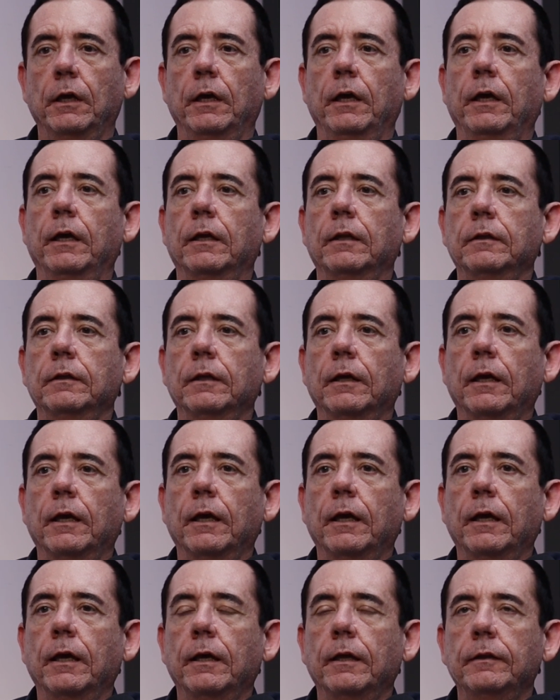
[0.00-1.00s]
and
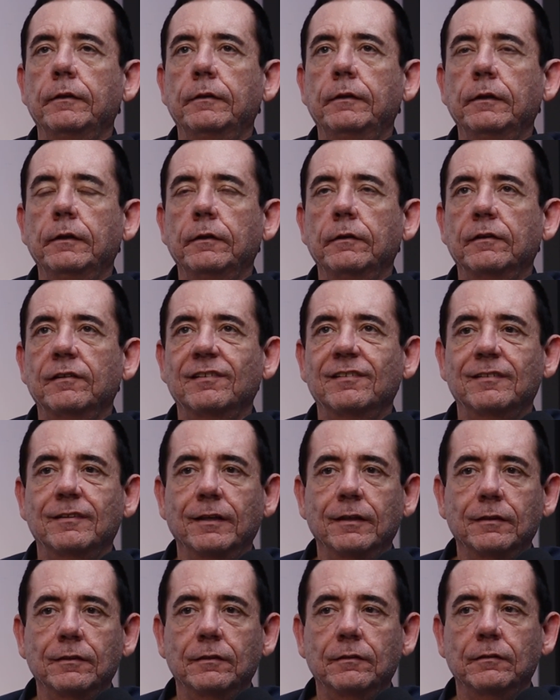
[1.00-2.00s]
the
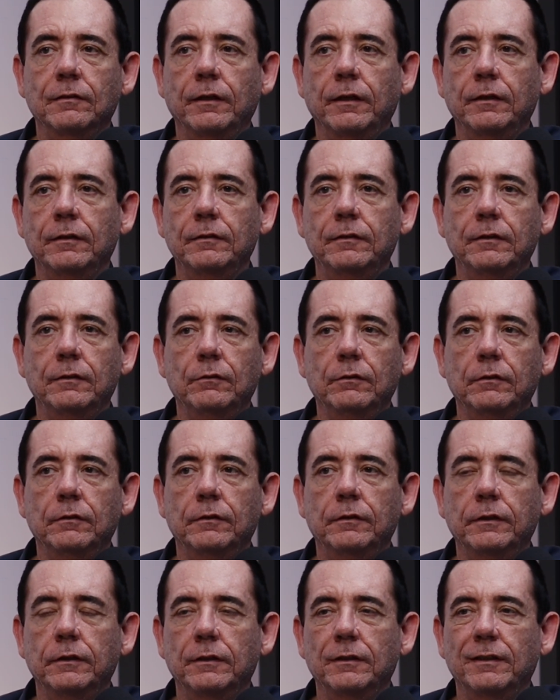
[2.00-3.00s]
extent and
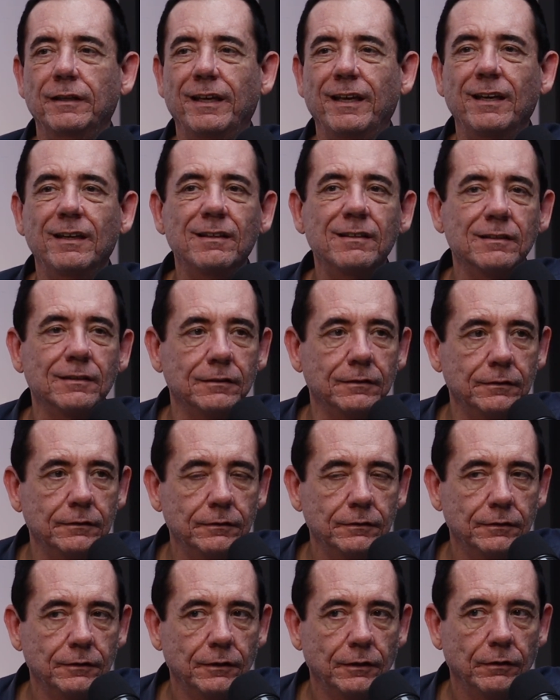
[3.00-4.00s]
the anger
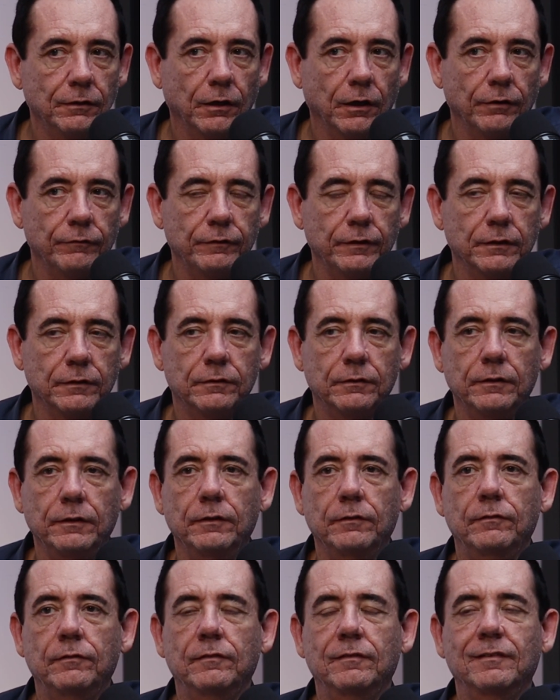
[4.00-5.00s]
of it
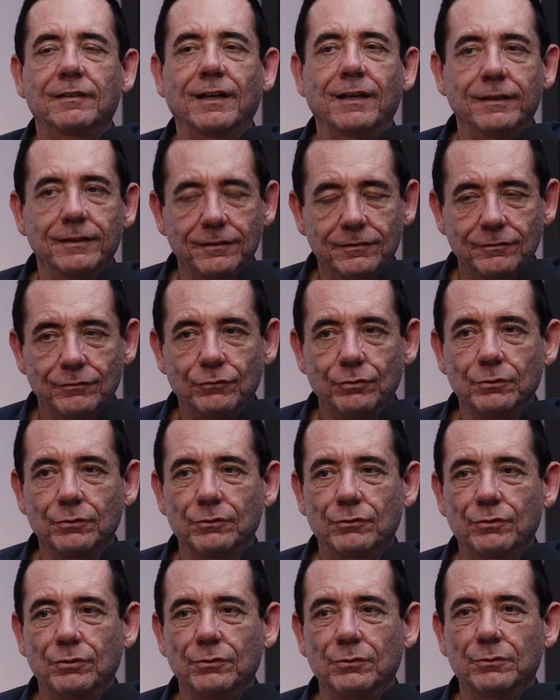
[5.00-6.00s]
is targeted
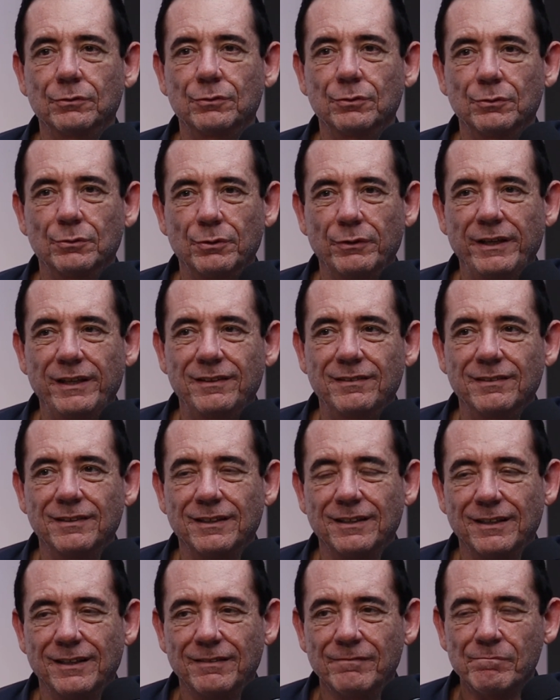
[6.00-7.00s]
to create
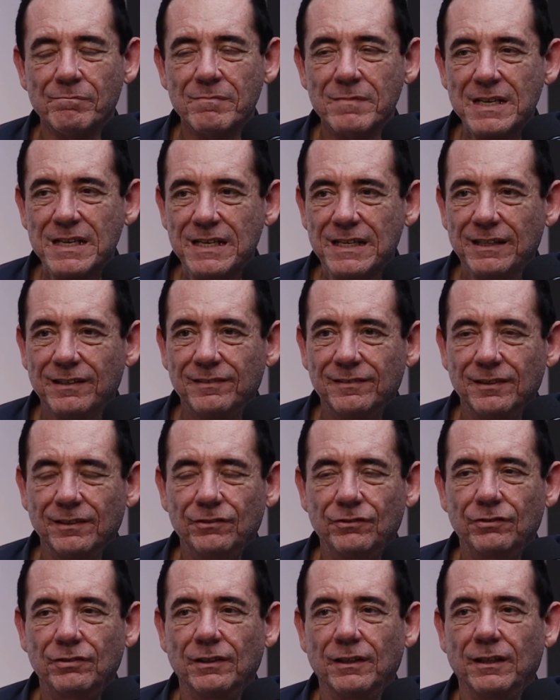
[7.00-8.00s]

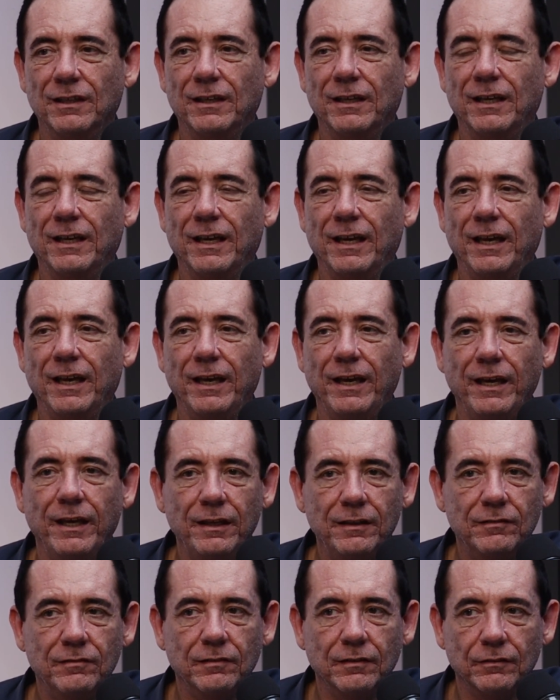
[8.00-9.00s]
such a
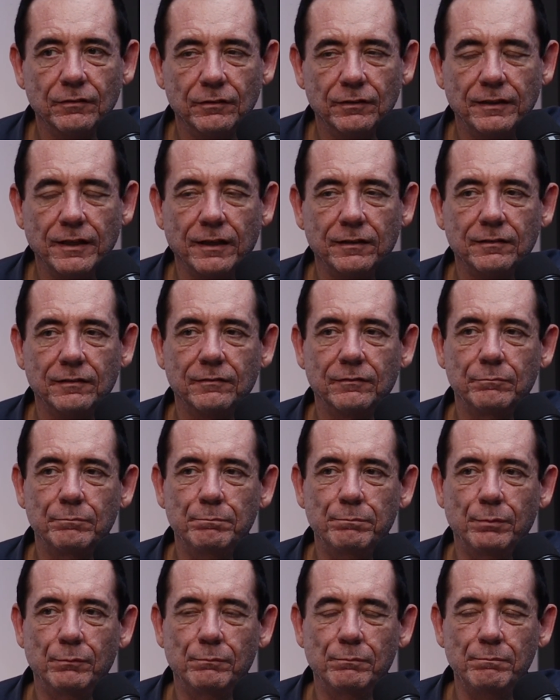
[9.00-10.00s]
hate that
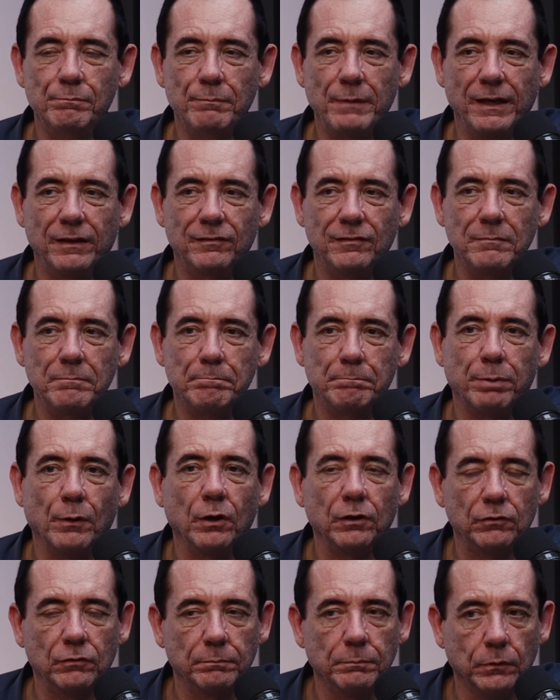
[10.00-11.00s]
makes
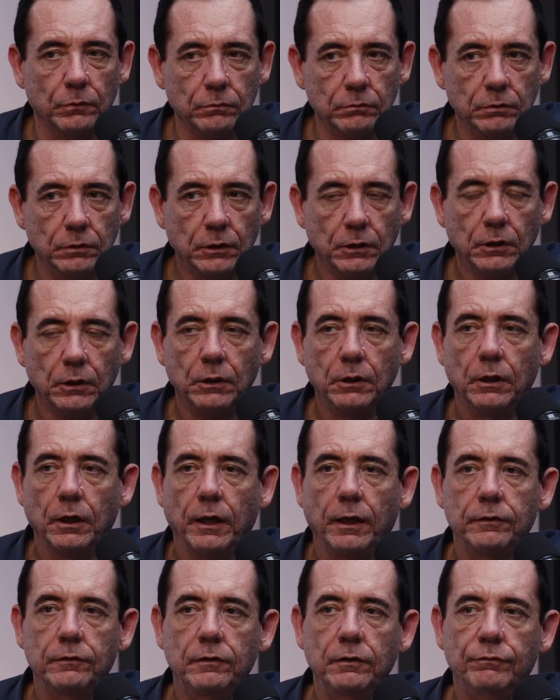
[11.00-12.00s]
impossible
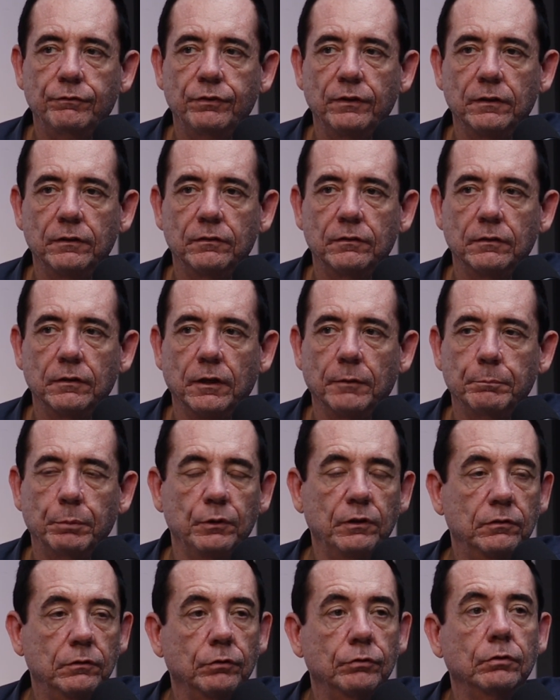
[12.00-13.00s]
a different
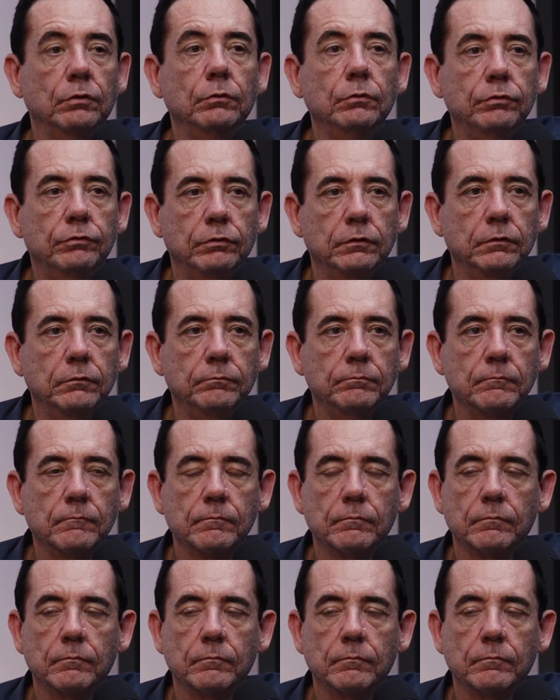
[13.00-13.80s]
political solution